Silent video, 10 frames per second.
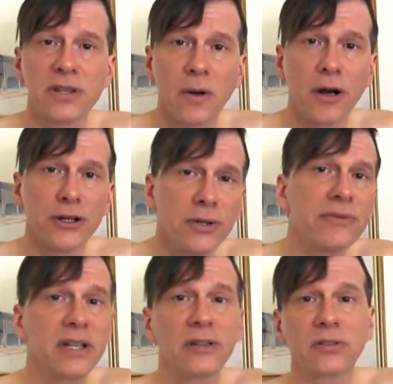there are new
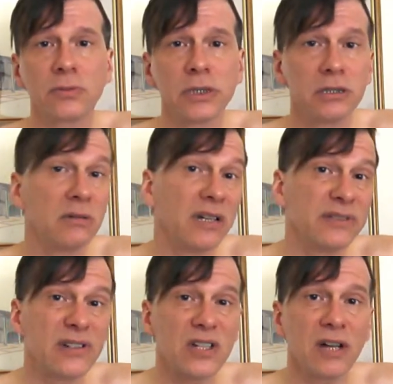things we
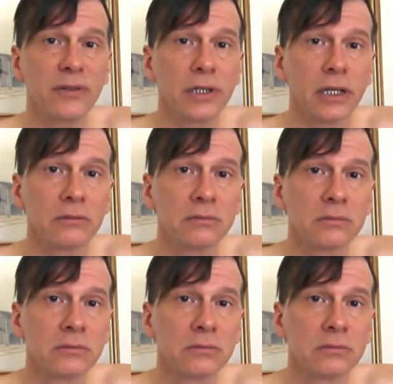haven't discovered yet.